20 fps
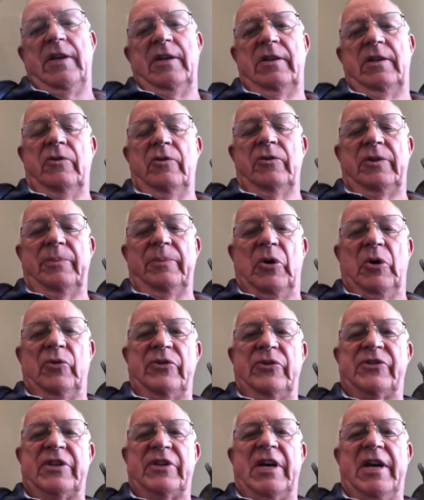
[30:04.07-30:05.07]
to both
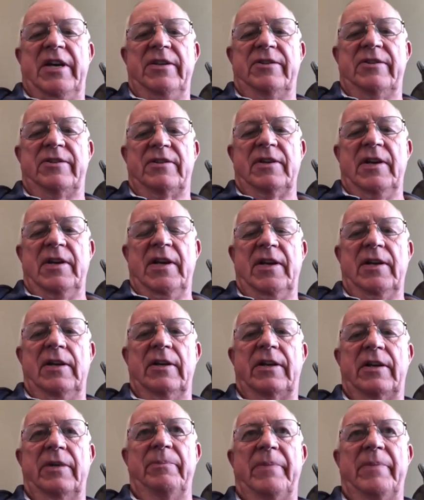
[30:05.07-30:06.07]
sites and
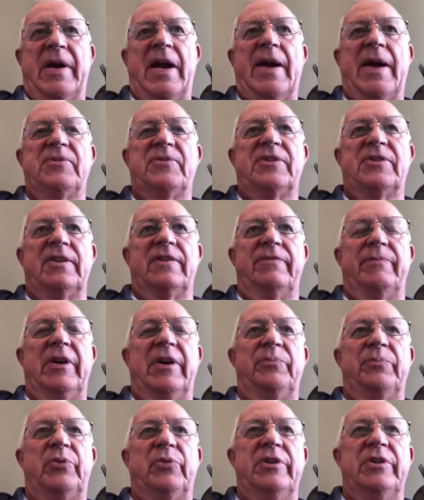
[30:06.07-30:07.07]
look at maps that have
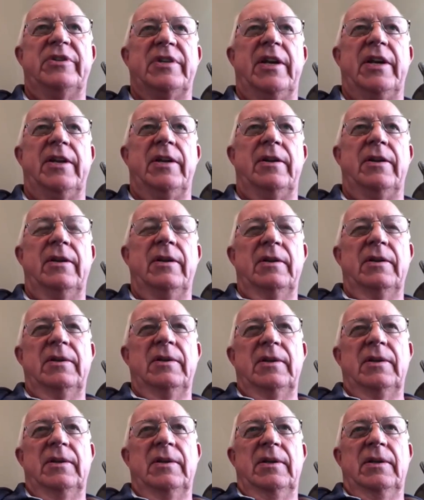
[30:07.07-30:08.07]
been presented.
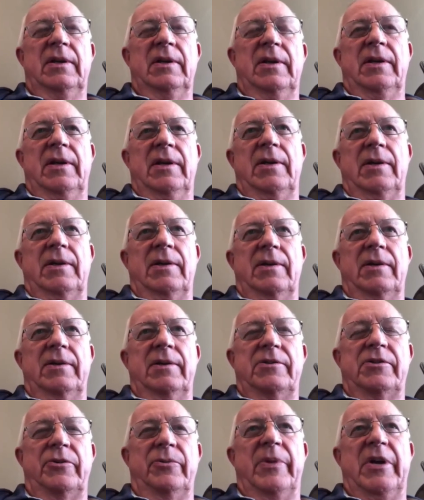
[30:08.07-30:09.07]
Uh,
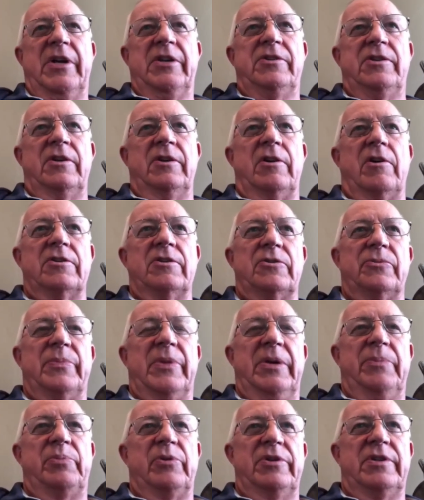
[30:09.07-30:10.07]
as you mentioned, ours will
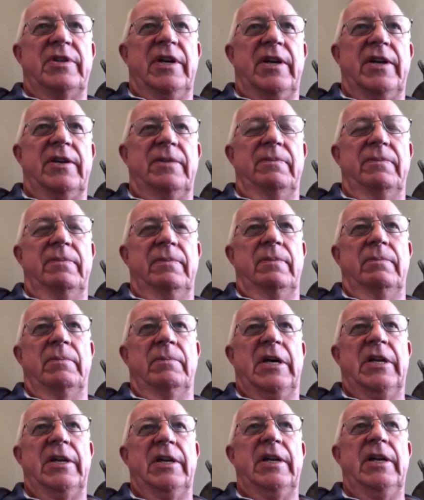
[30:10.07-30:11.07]
be presented
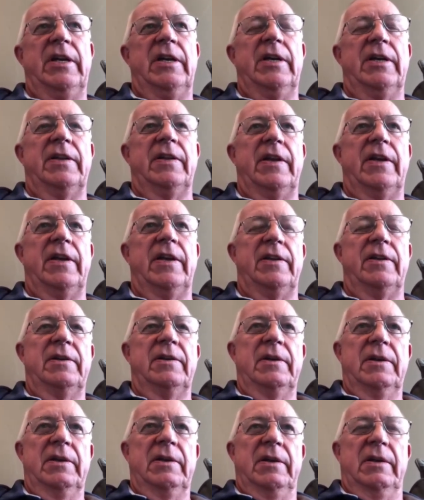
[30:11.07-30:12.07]
Monday, and then
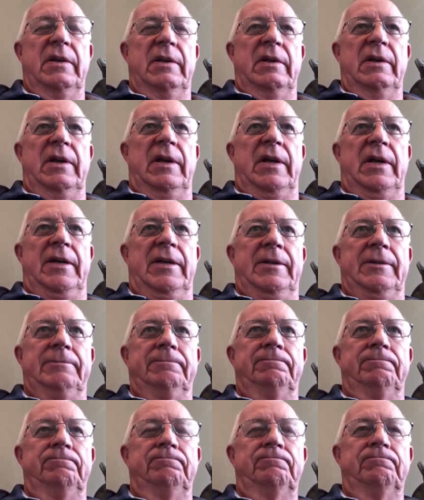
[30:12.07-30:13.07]

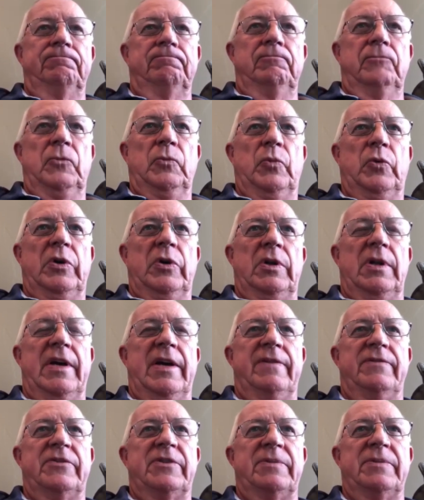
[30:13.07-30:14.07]
um, we'll
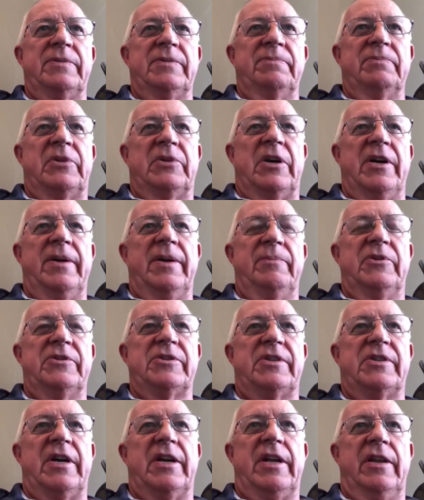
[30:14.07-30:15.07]
have some time to
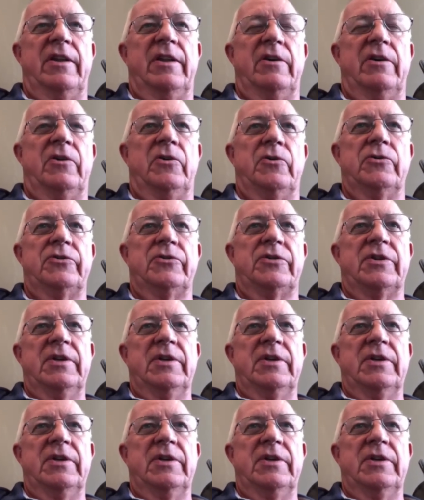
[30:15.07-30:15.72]
study those,